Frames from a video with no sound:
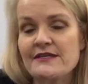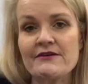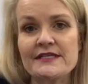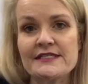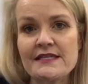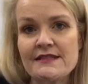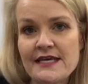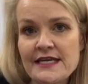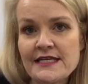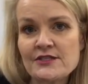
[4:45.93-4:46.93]
There are
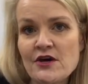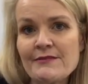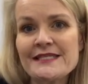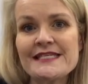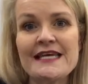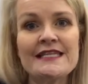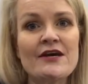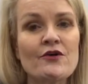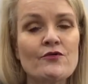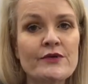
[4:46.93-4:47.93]
synthetic diamonds and
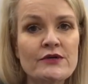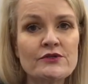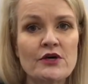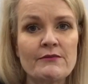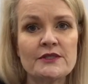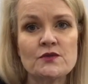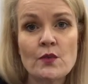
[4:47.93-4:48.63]
there are real diamonds.